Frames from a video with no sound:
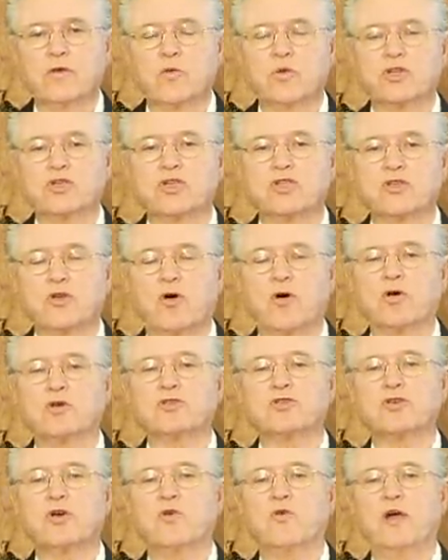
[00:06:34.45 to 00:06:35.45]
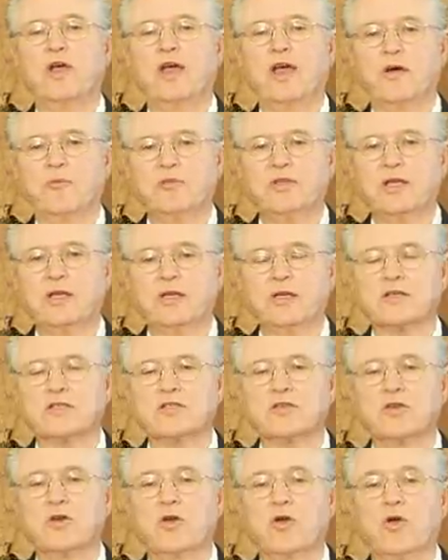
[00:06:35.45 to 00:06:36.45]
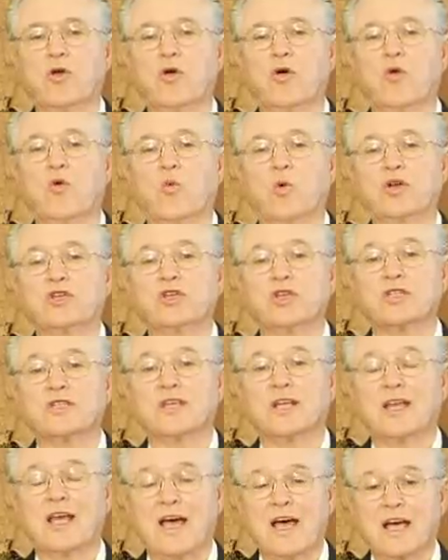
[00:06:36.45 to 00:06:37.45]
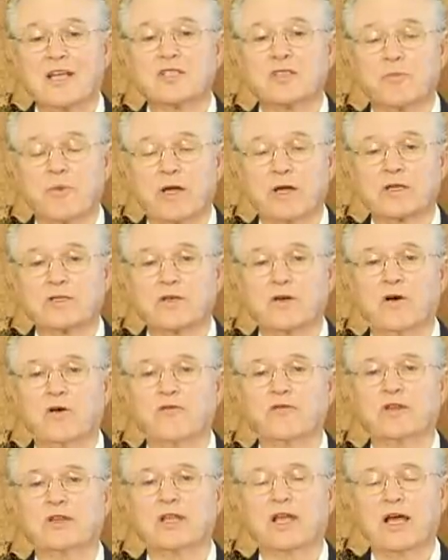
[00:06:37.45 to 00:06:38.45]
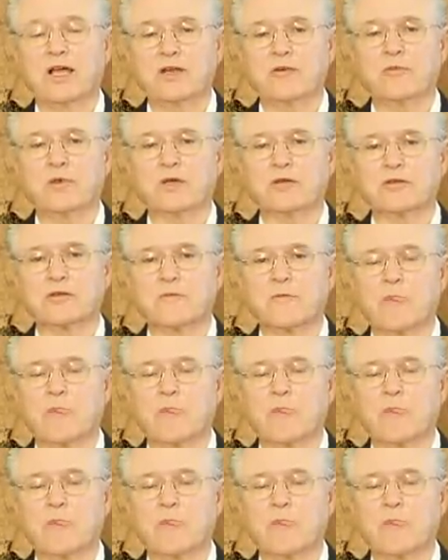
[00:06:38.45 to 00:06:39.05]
which is also emptiness, which is an aspect of enlightenment.